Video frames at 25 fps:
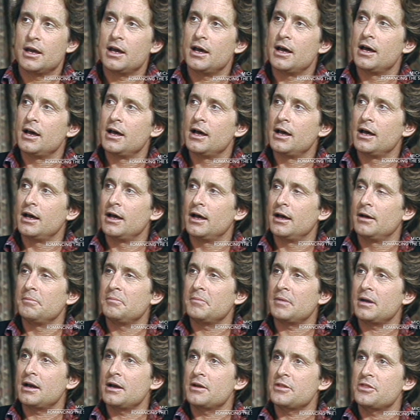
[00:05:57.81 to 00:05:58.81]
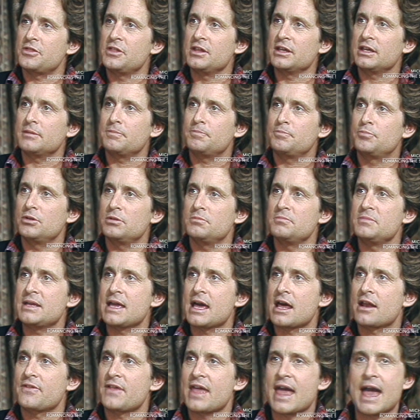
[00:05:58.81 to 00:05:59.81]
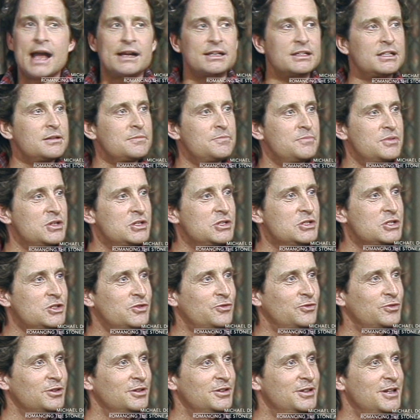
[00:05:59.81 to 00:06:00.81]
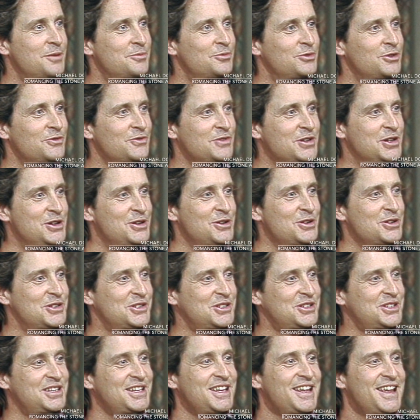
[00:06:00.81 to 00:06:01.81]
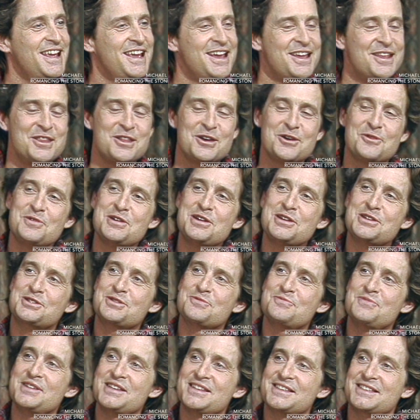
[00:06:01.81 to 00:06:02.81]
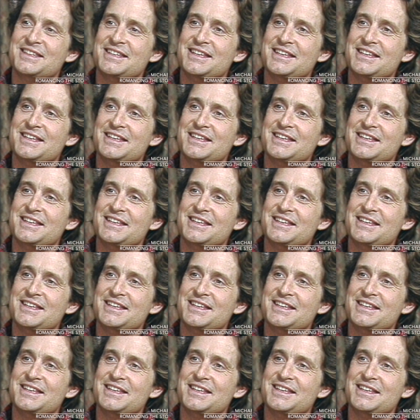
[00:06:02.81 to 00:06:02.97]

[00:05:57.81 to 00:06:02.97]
I think it put me out of the acting business for a number of years. We used to be as